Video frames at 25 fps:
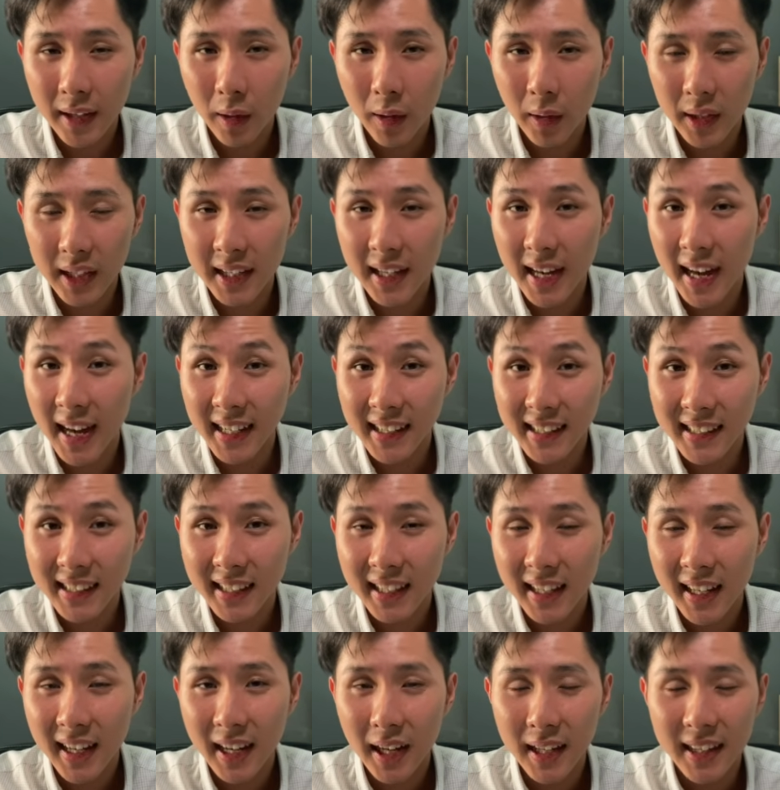yes,
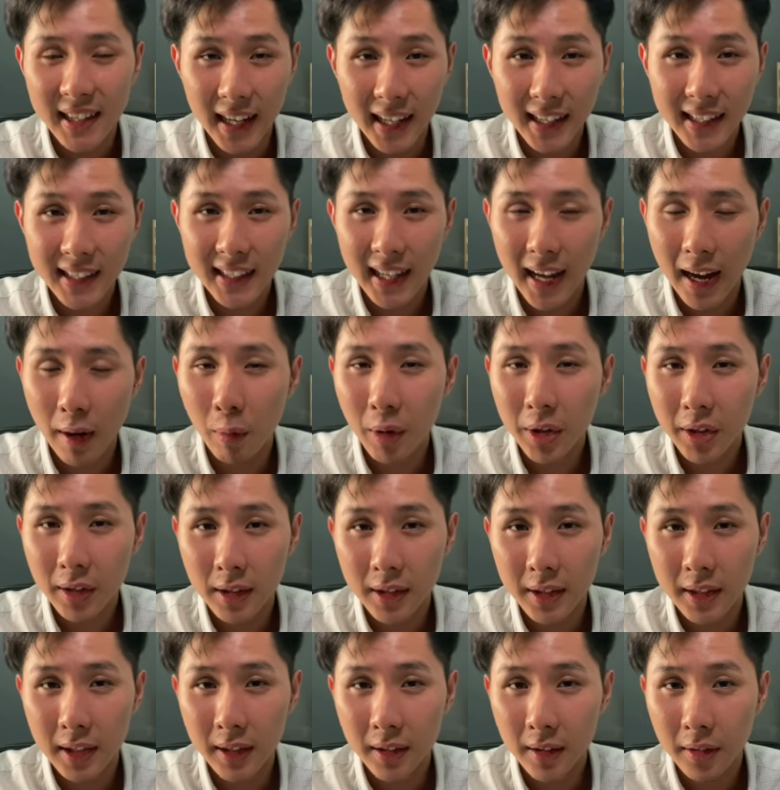I want to
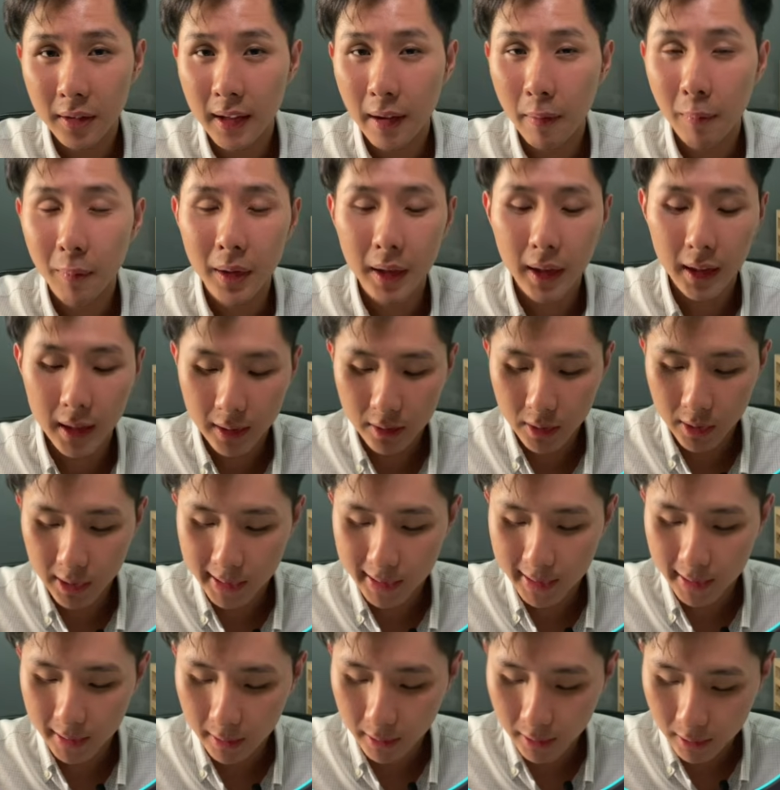continue, then we
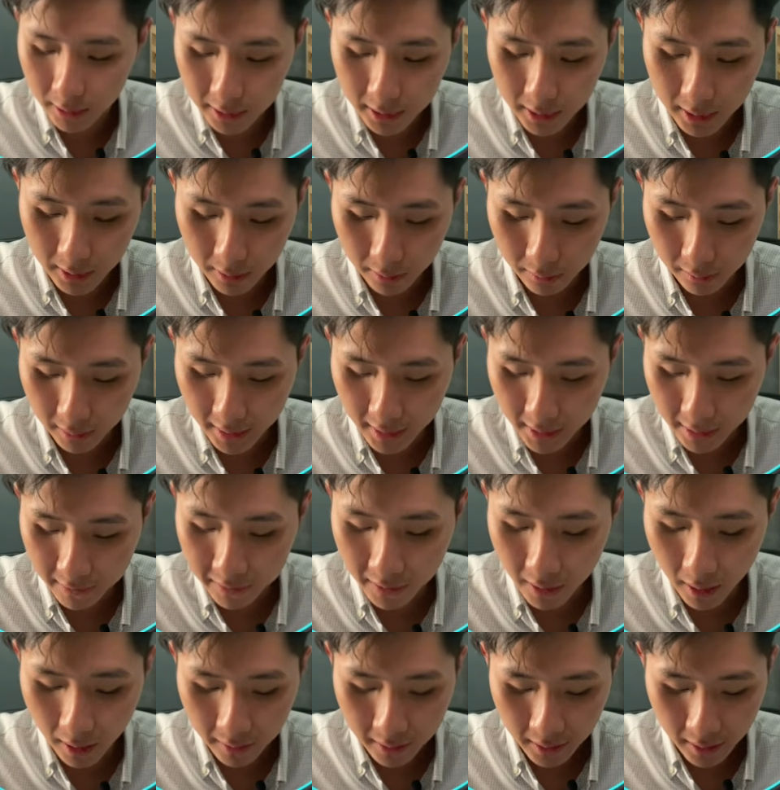just continue. If
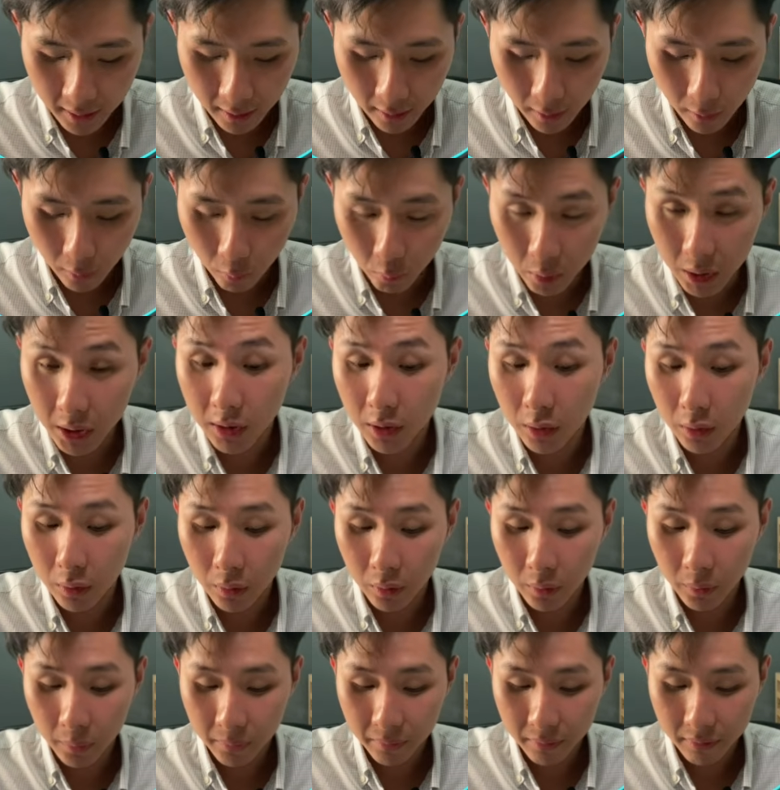not, we
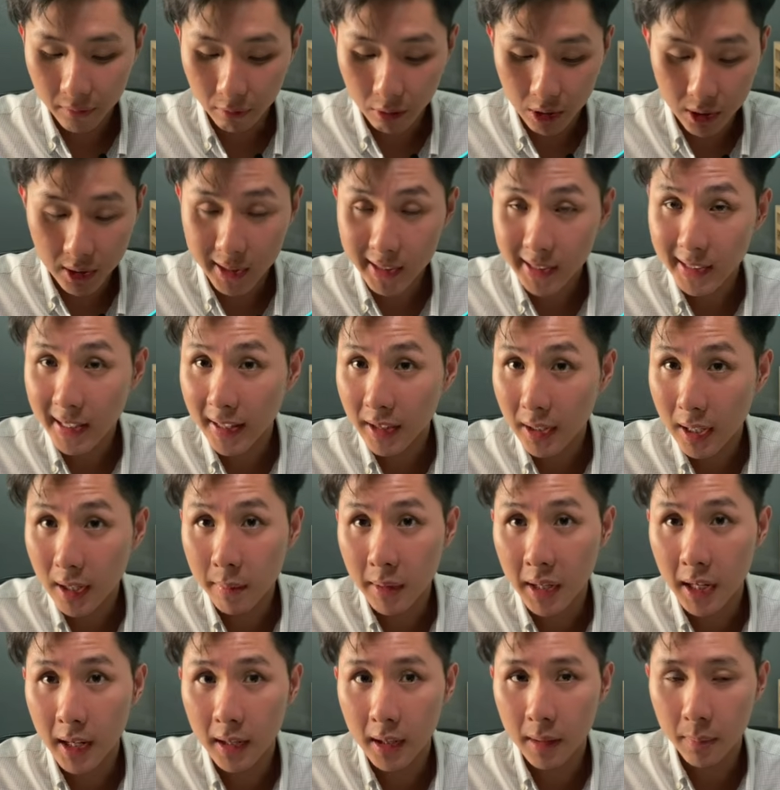just
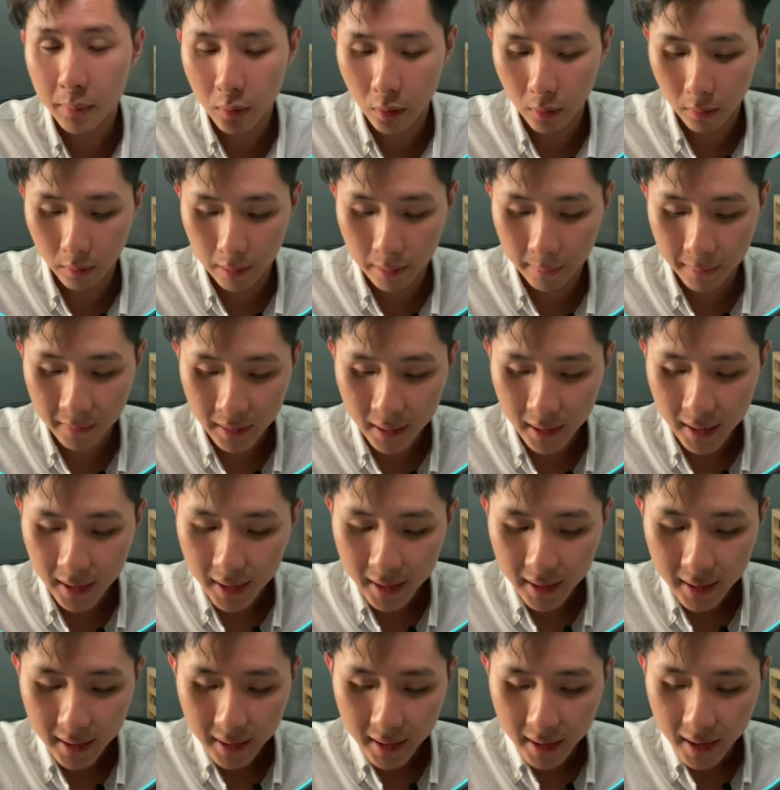terminate the program.
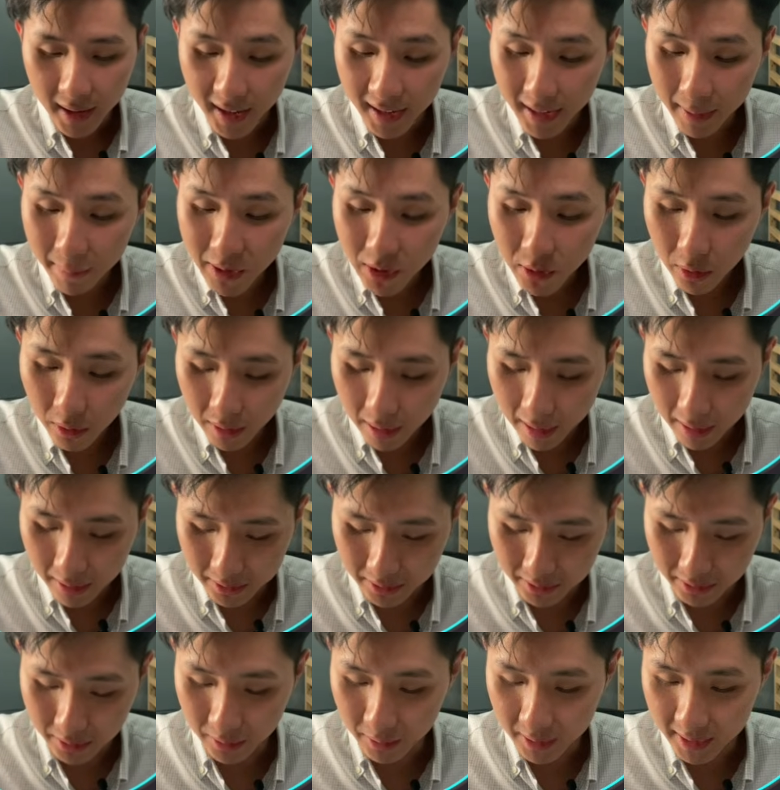And let me show you how
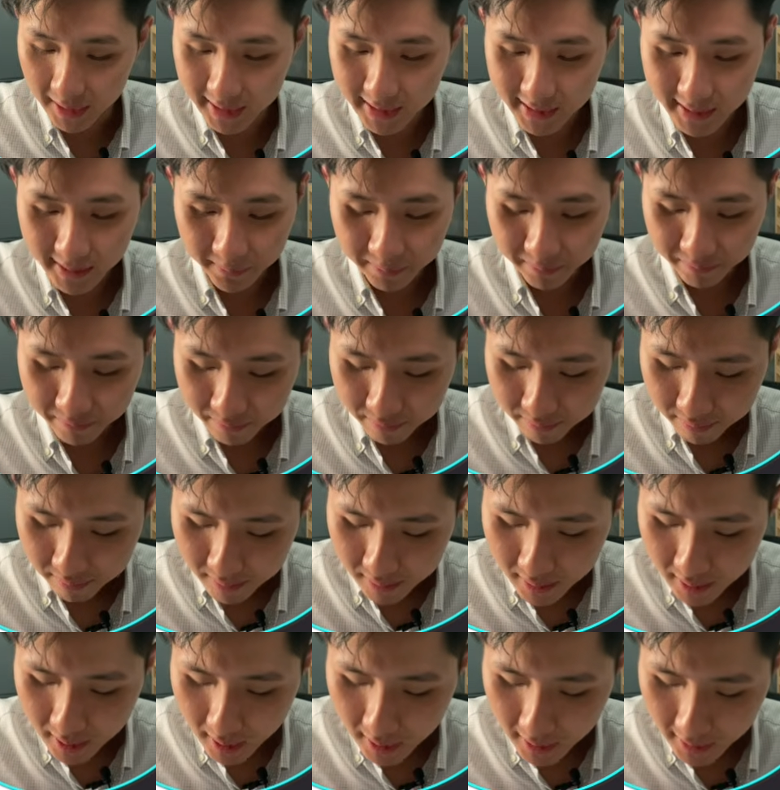to do this.
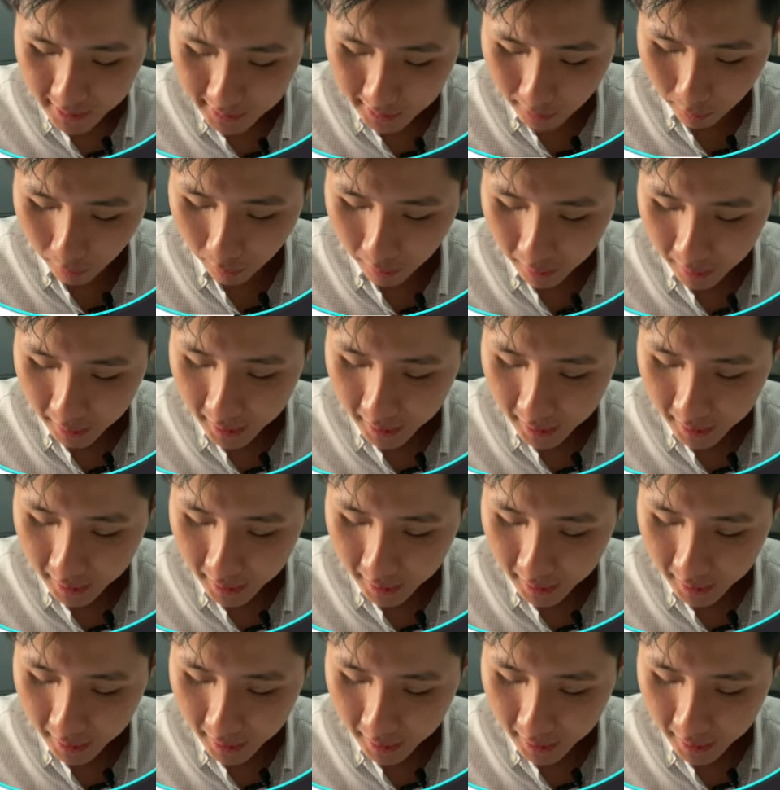So